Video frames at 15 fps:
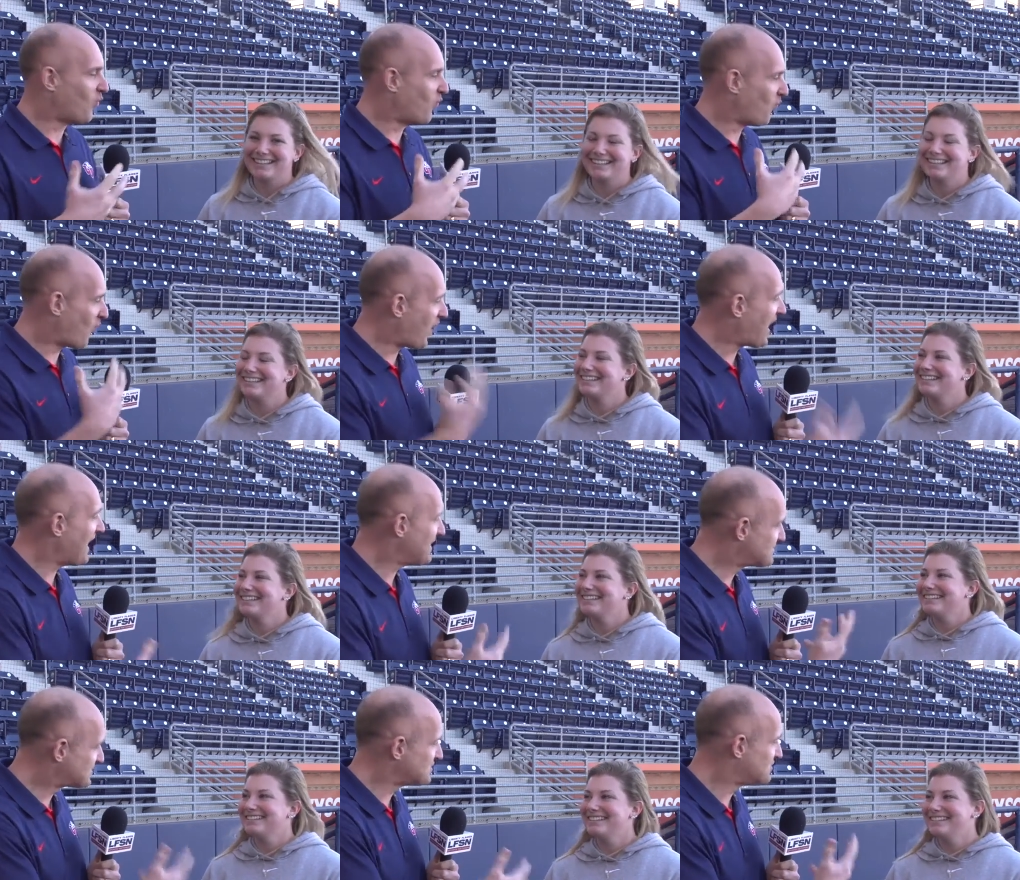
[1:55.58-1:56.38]
Speaker 1: why
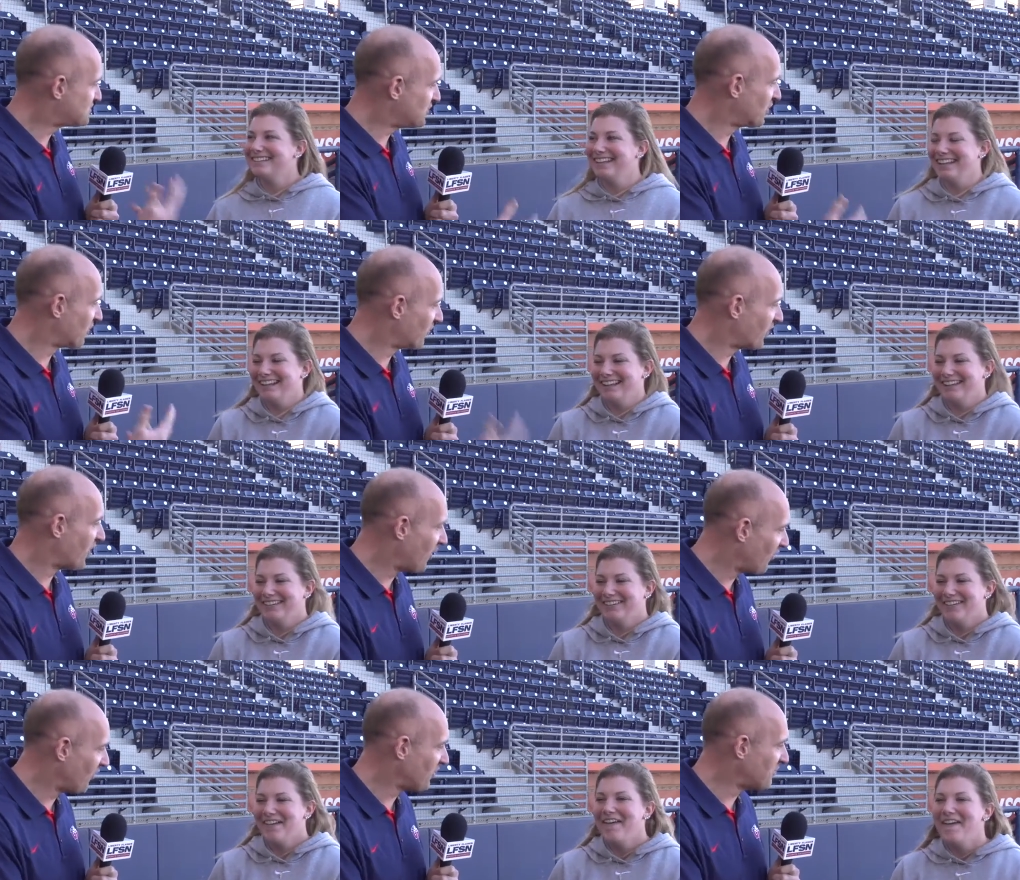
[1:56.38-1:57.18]
is this your
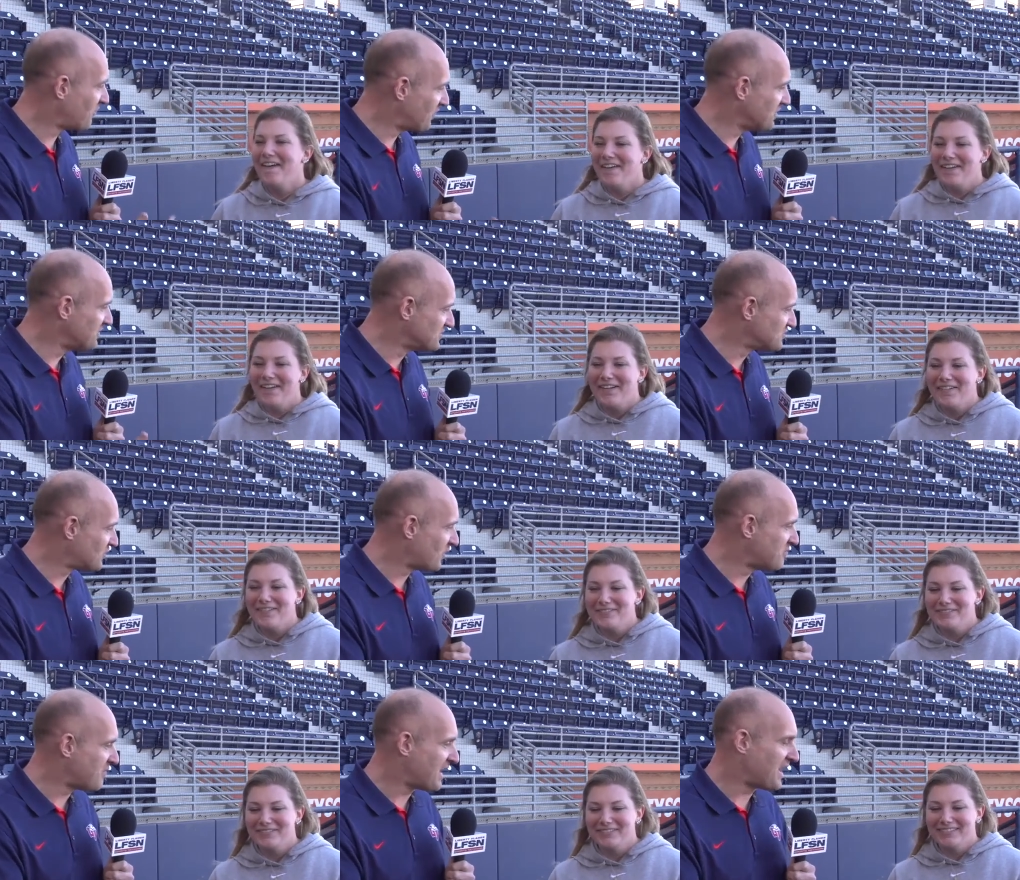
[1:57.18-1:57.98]
role, and what do you
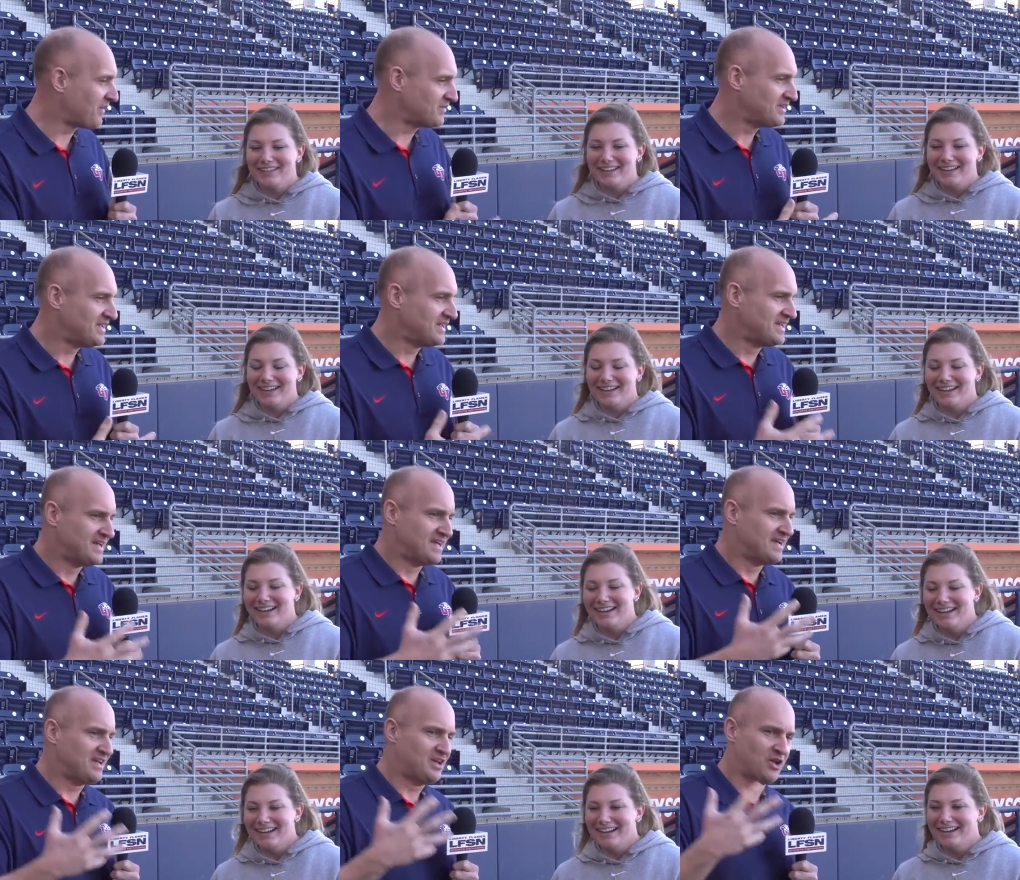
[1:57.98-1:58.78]
enjoy about?
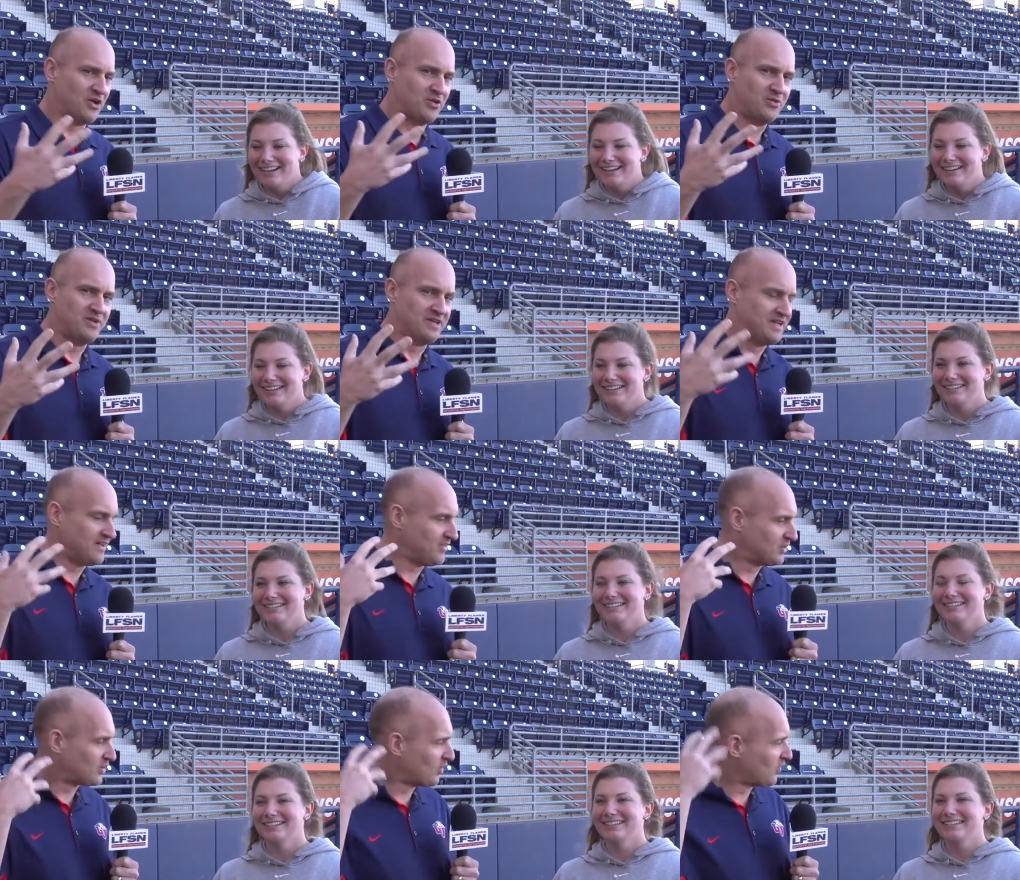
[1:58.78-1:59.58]
You know,
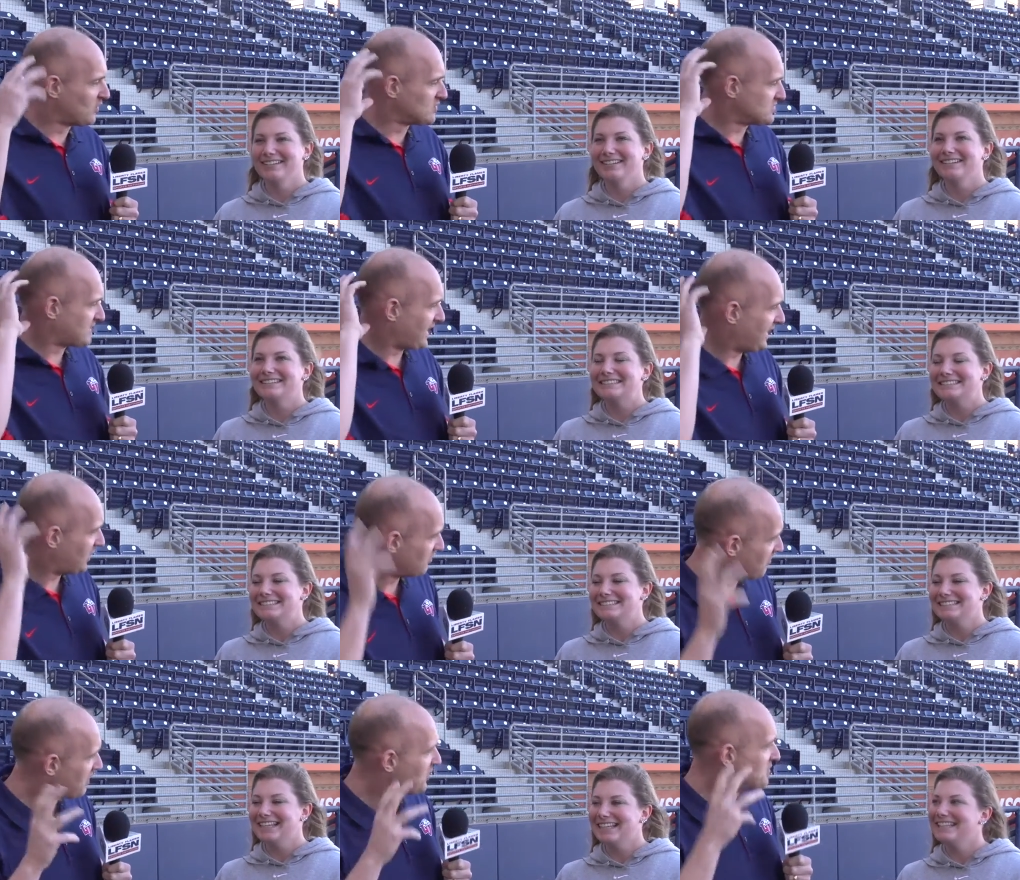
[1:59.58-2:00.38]
getting the girls'
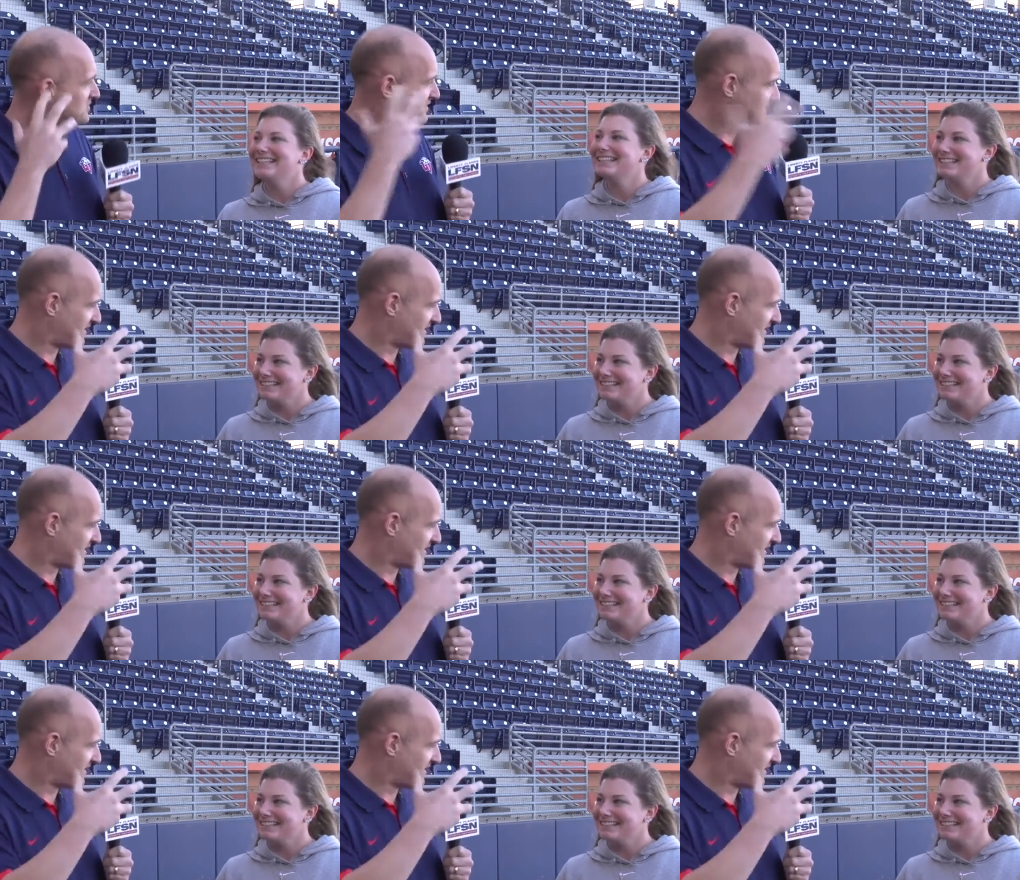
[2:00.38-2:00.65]
hair bows and